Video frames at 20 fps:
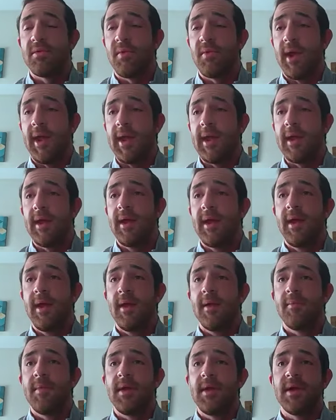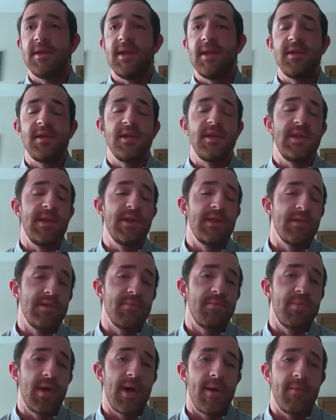rate, because they just see there's
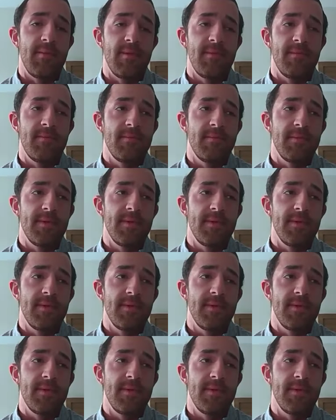a problem.